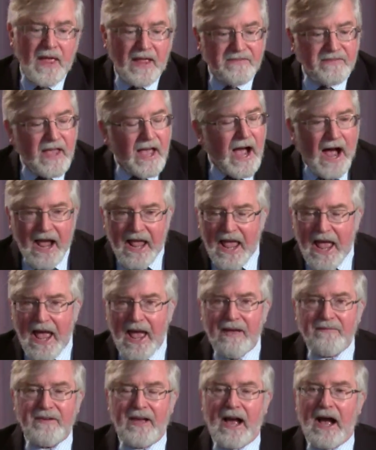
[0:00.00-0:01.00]
That's I
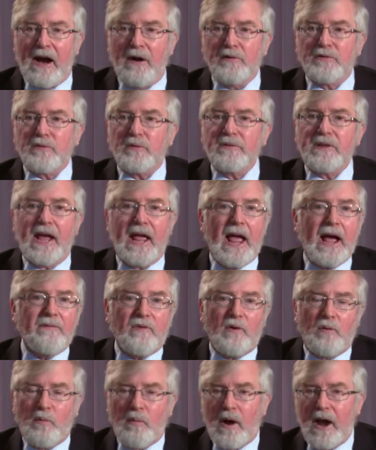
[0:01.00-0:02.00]
have a household. I
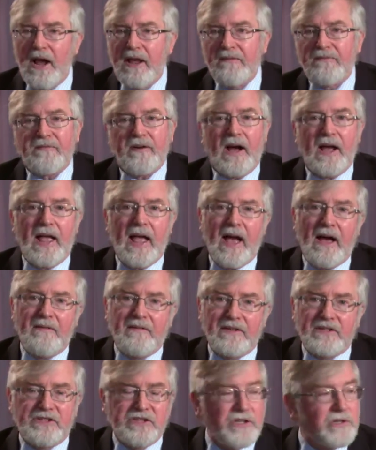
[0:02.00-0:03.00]
have a wife. I
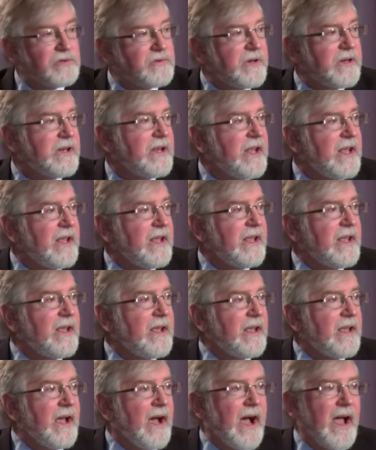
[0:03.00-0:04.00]
have a children.
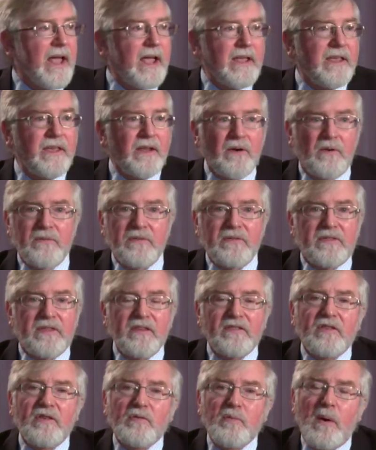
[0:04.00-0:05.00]
I, you know,
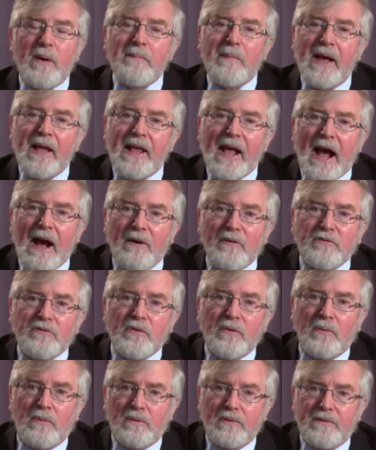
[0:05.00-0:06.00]
this is what my
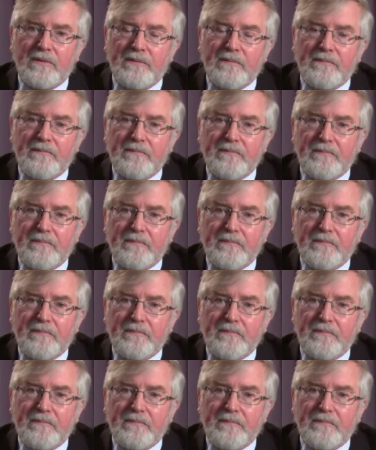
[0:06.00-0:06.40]
household.